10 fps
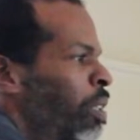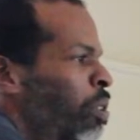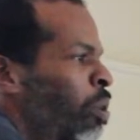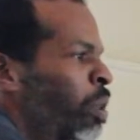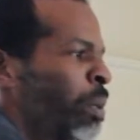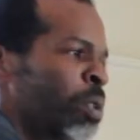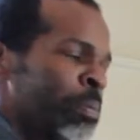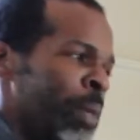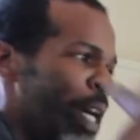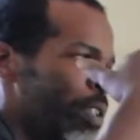So they was
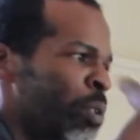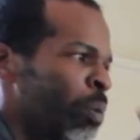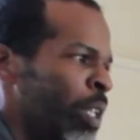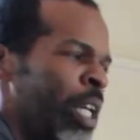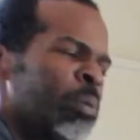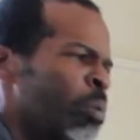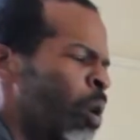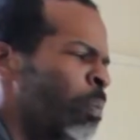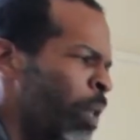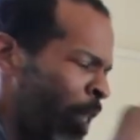in Madison one night. We
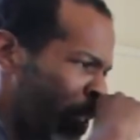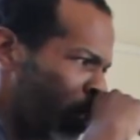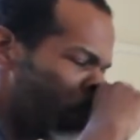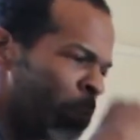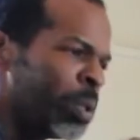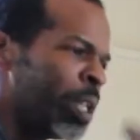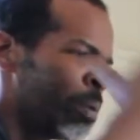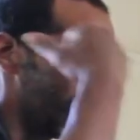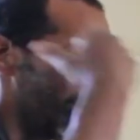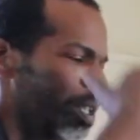weren't playing though, but they
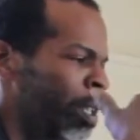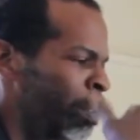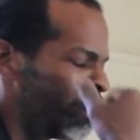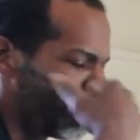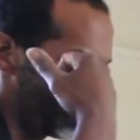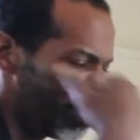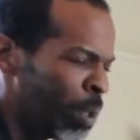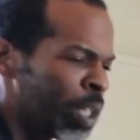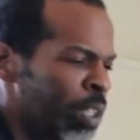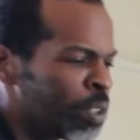was in the
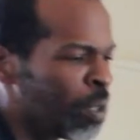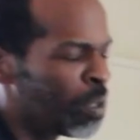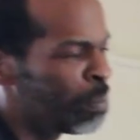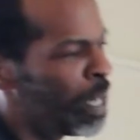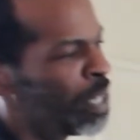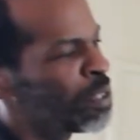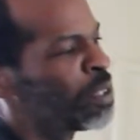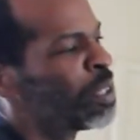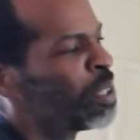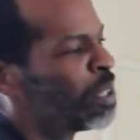American Legion Hall in
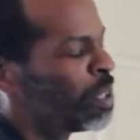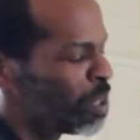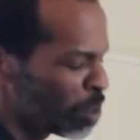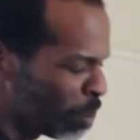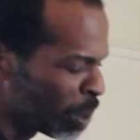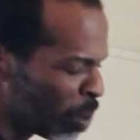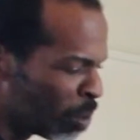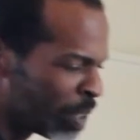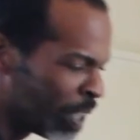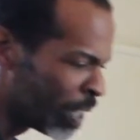Madison. So we go
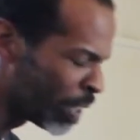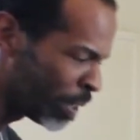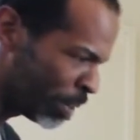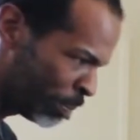over there and